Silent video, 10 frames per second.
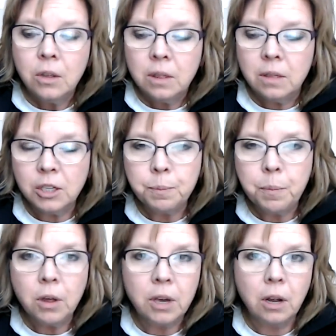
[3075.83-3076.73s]
This
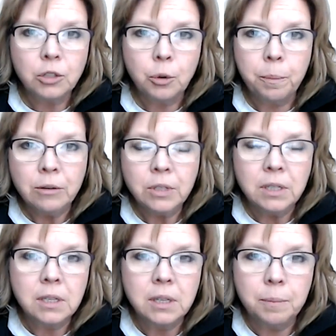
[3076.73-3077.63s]
ball can also bounce
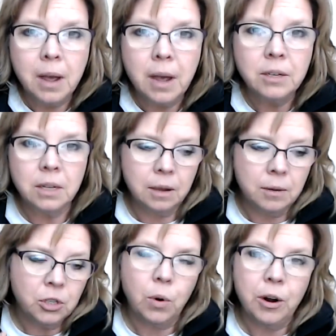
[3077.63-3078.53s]
into the
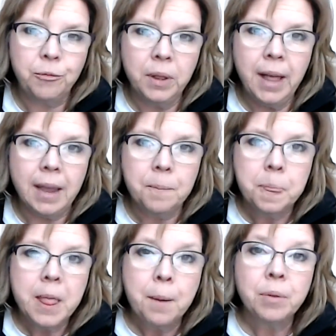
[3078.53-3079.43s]
square of play.
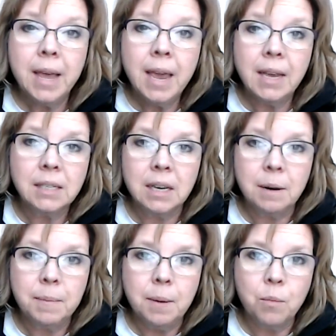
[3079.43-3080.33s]
Playing is going to
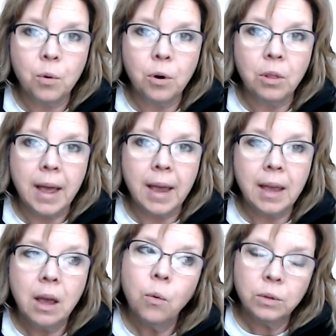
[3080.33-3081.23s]
be more like,
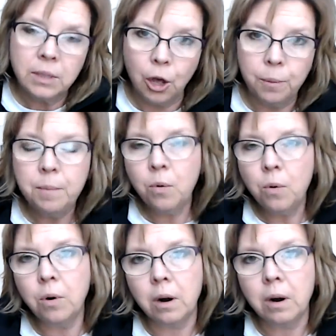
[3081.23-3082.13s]
well, tell me
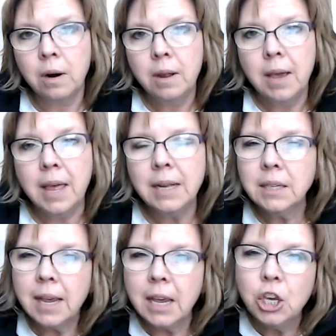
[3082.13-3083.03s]
more. And that's
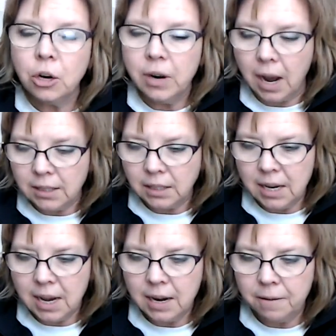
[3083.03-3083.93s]
like a curiosity
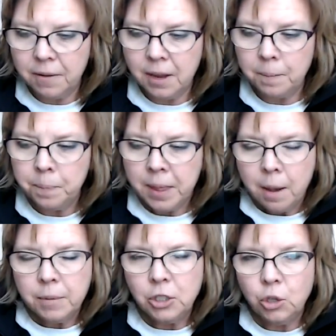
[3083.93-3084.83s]
kind of thing,
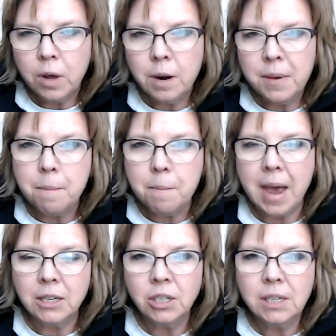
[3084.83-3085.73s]
but you want to be
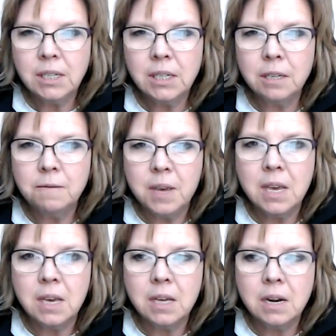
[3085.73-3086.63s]
imaginative
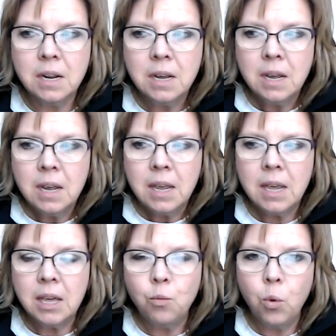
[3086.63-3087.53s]
in
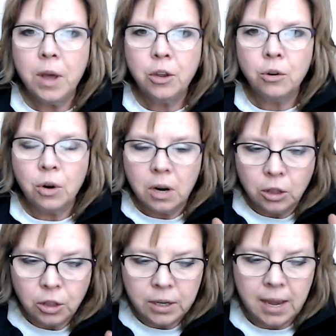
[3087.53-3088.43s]
what you're
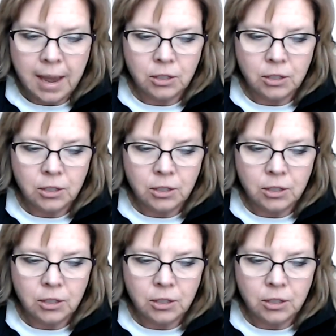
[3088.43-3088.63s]
looking at.